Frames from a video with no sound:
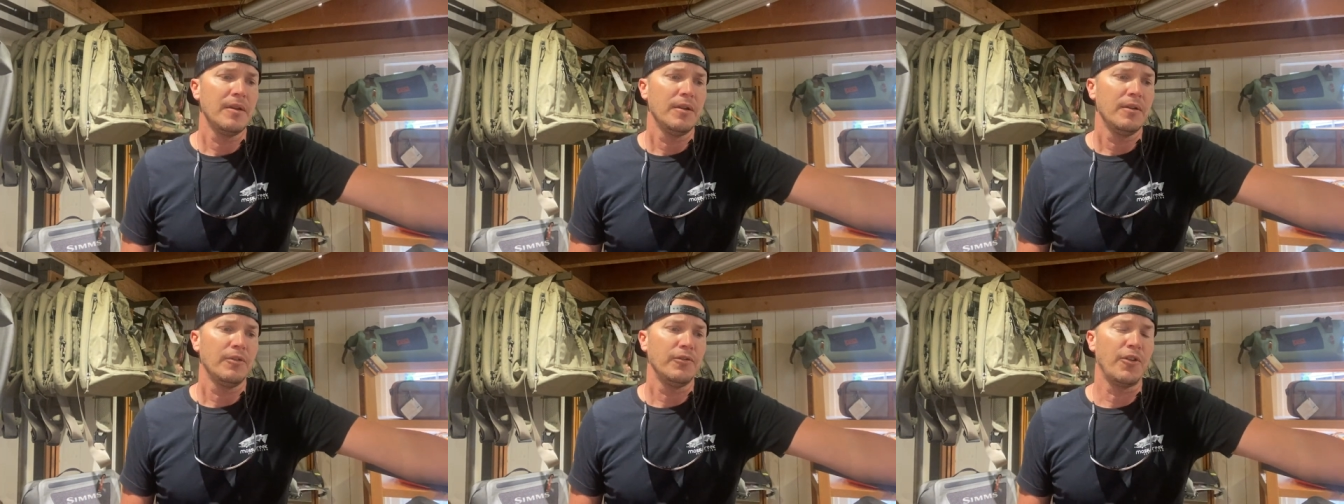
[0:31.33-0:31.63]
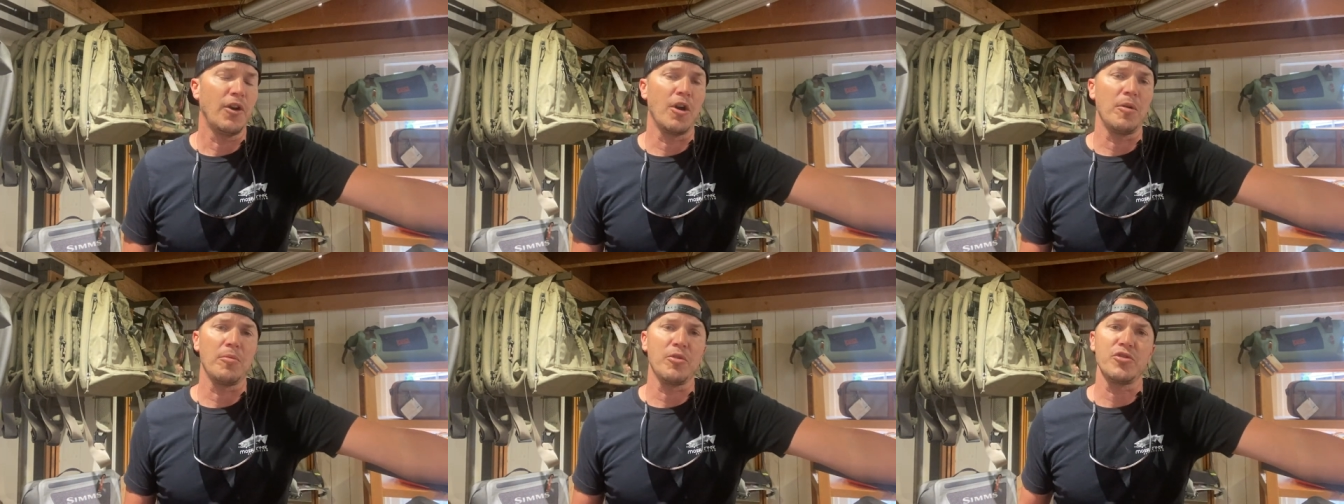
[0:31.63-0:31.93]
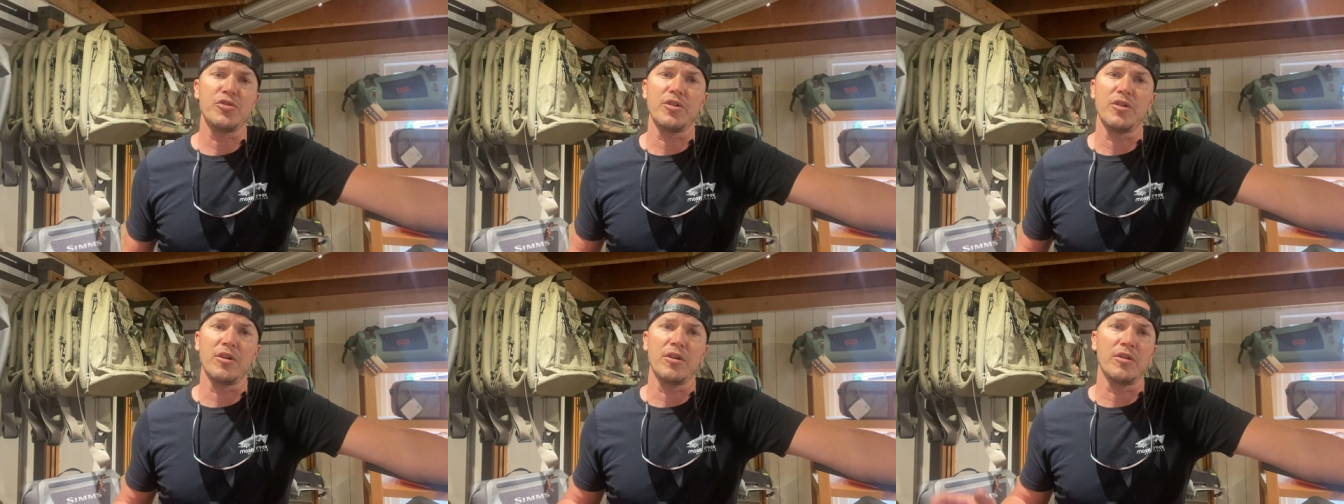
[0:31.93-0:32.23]

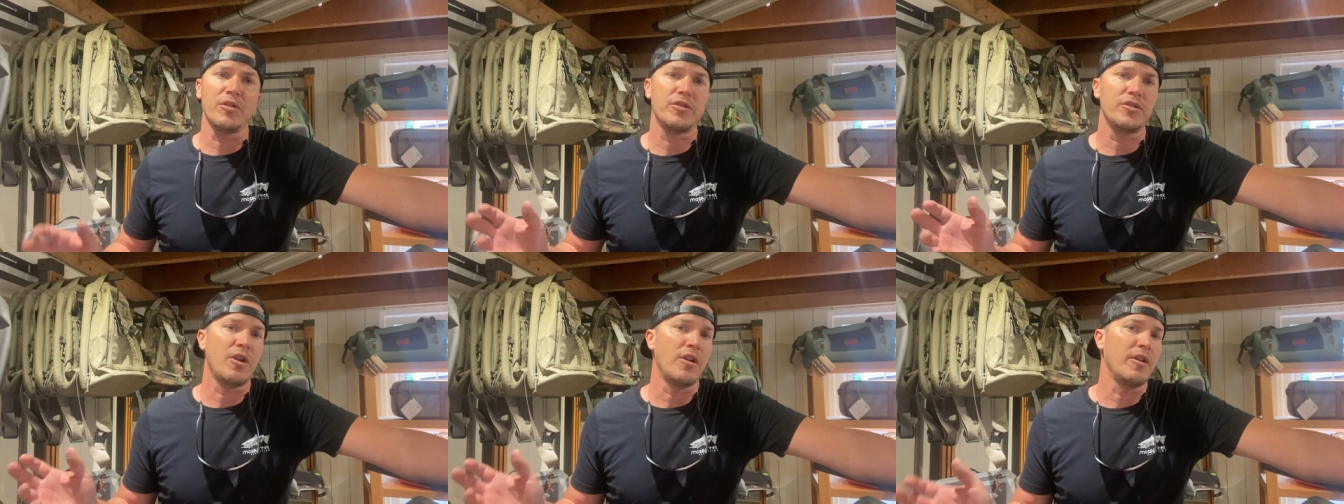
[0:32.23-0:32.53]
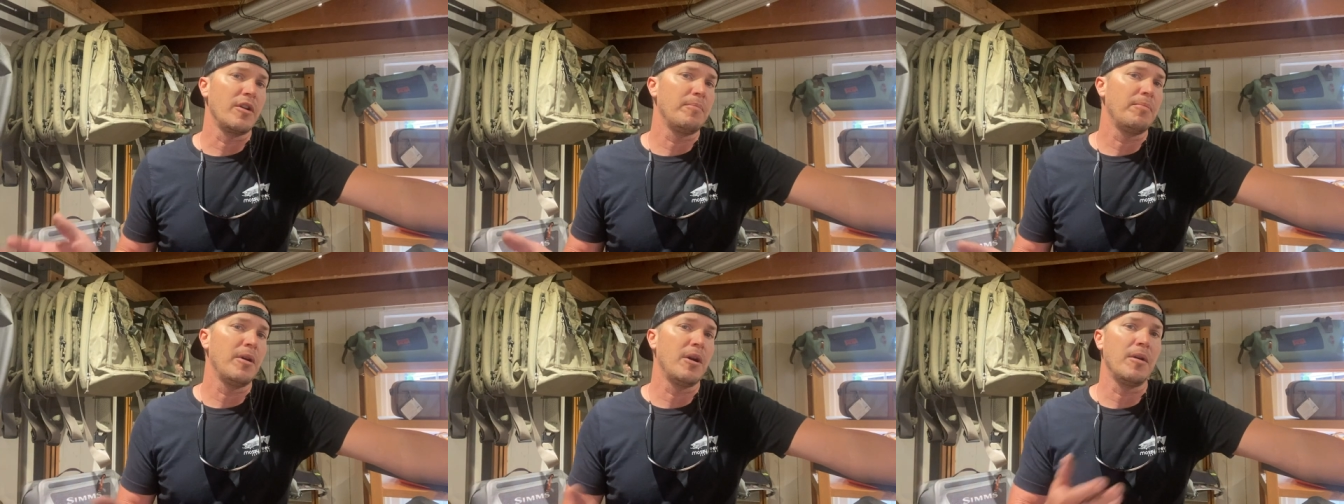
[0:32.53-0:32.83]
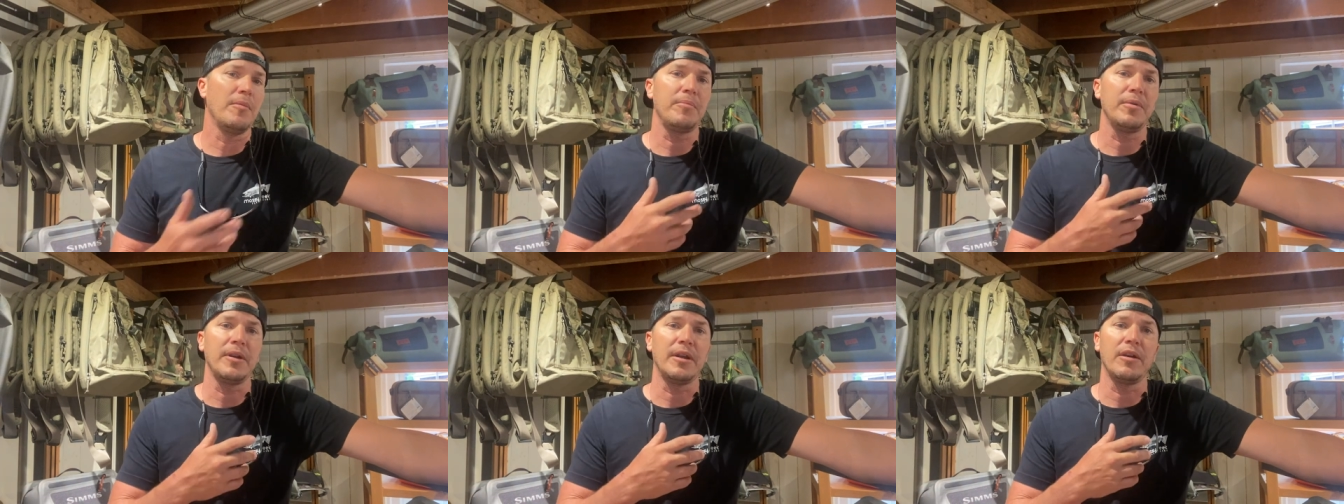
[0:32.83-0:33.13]
farmers are starting to
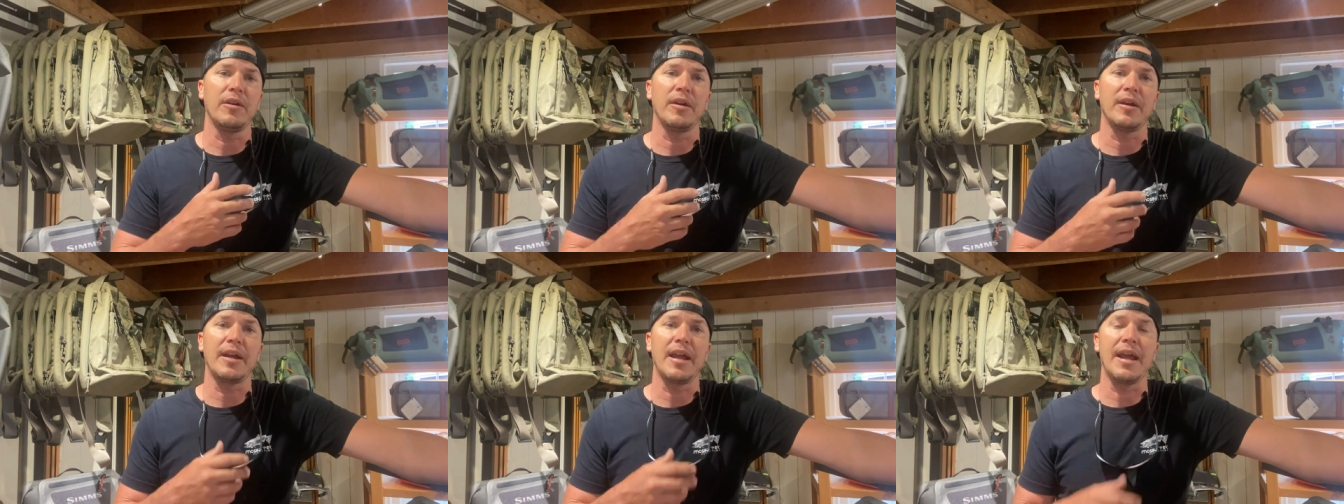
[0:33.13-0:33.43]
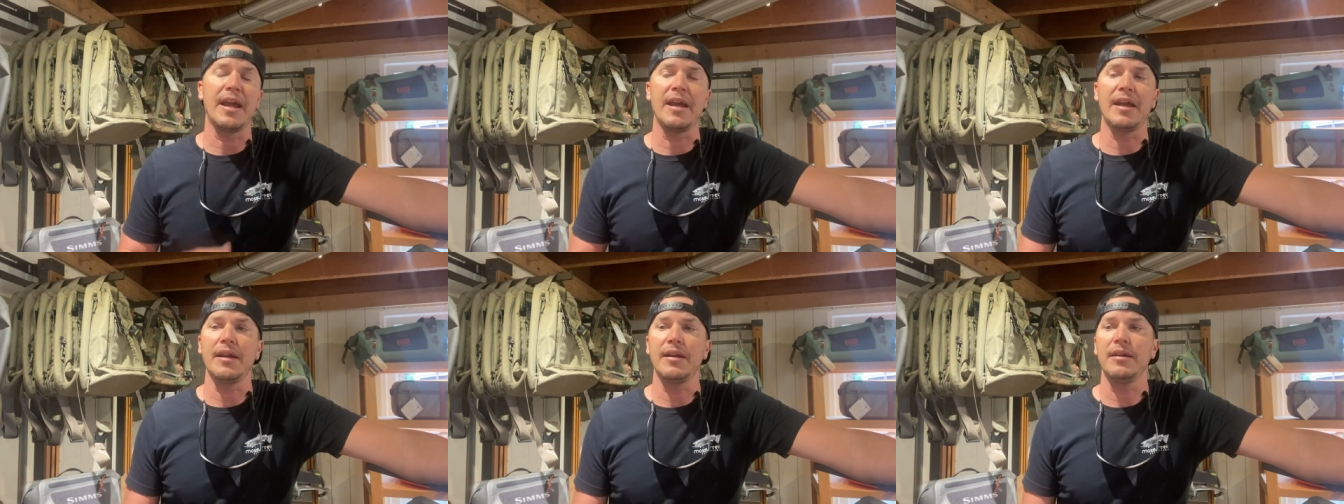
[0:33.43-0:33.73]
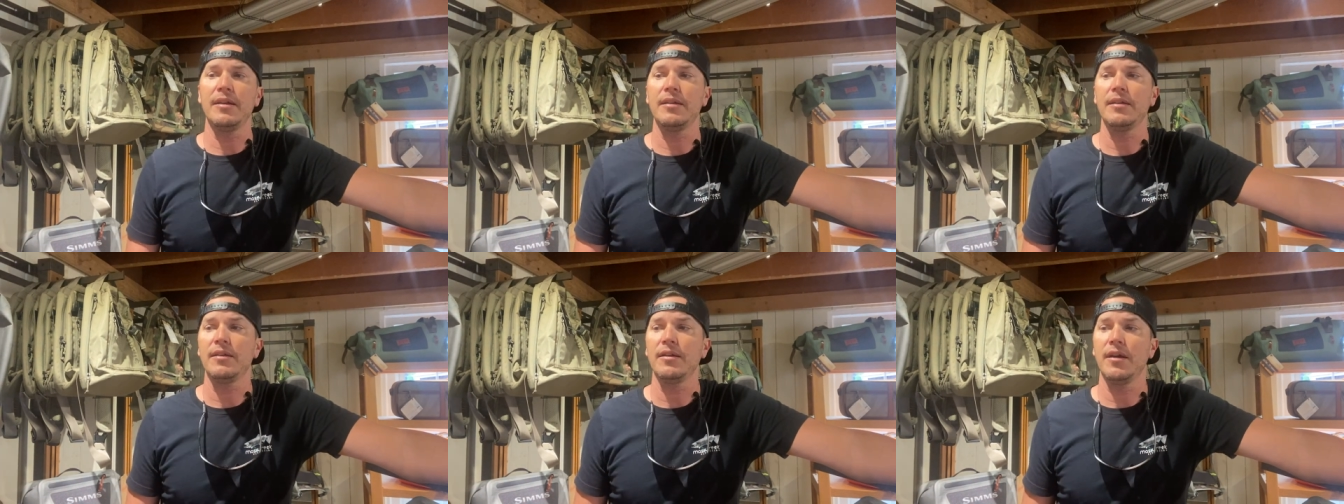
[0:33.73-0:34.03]
pump and irrigate
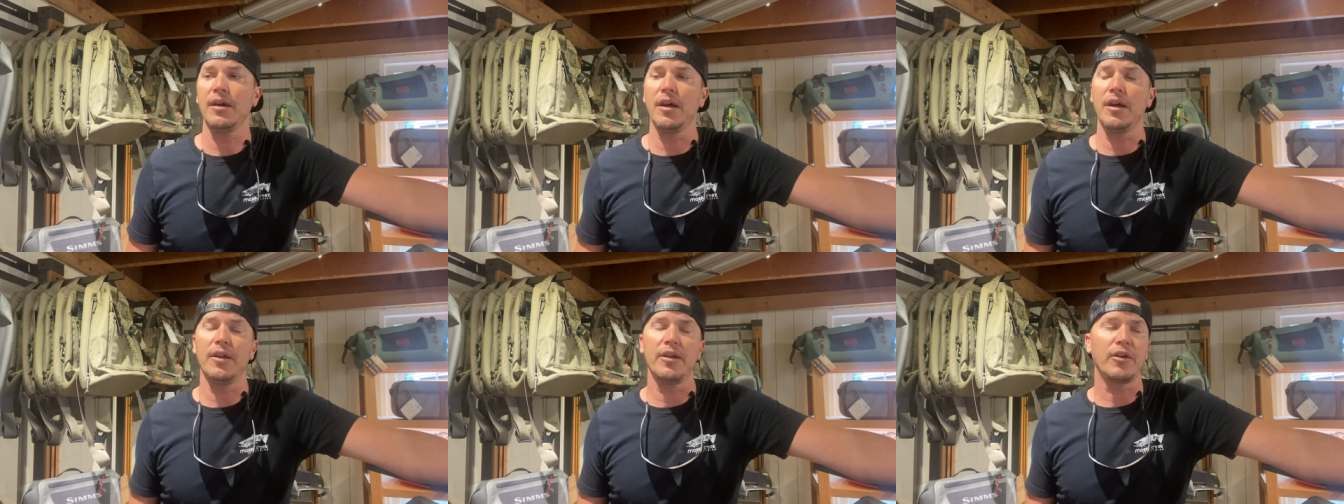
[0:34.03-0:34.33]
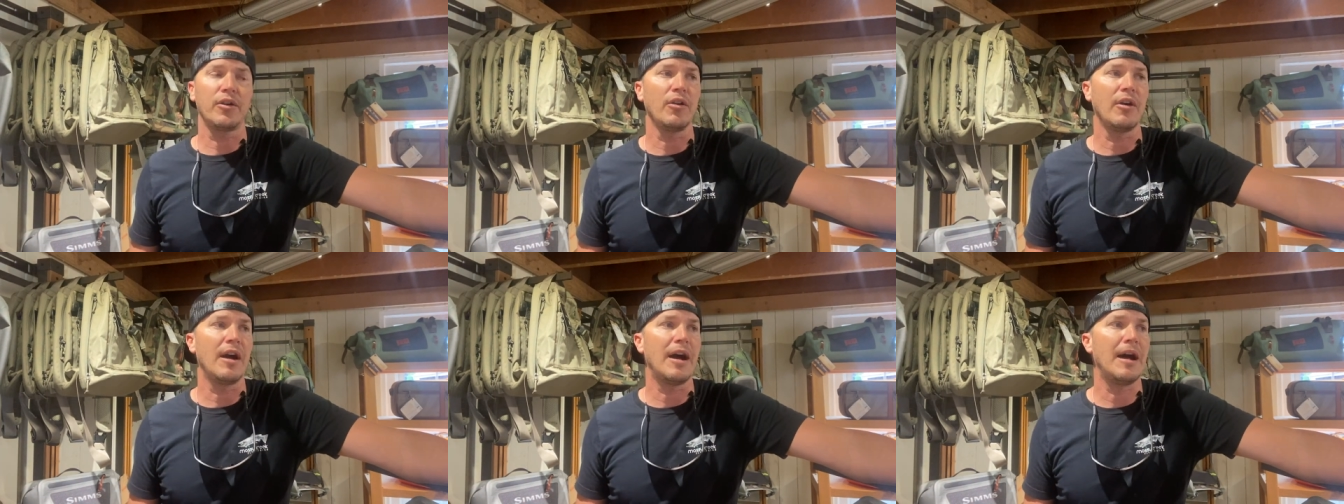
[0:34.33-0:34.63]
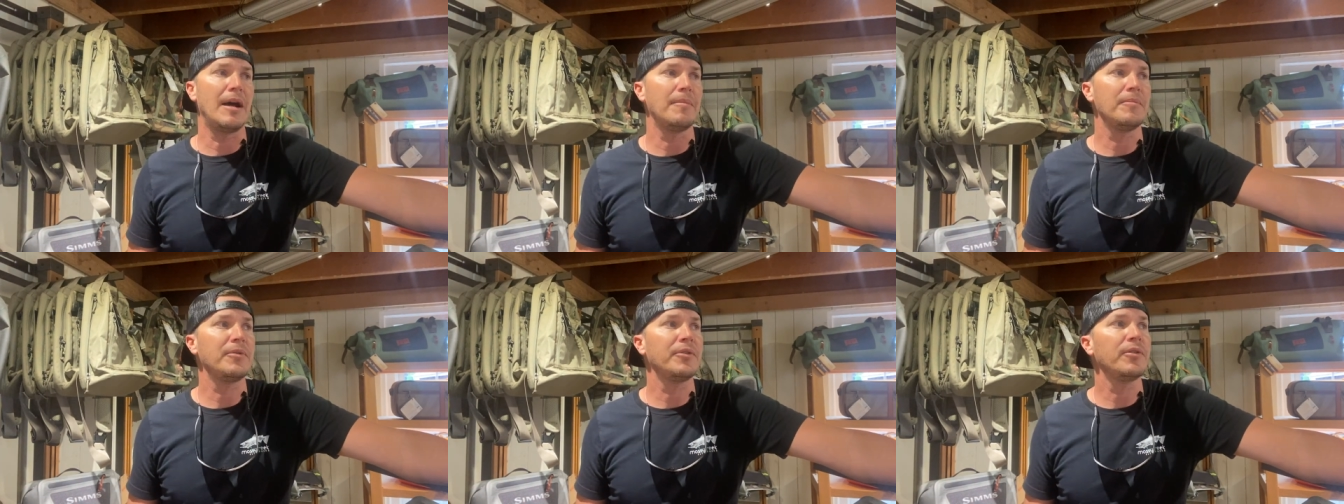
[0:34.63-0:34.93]
uh, the
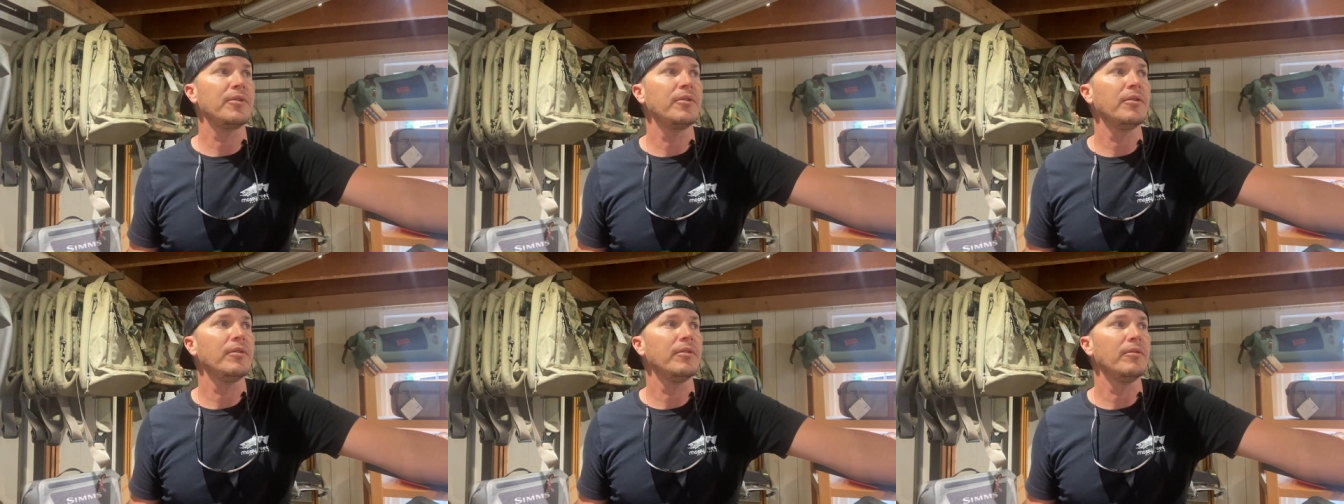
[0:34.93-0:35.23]
crops.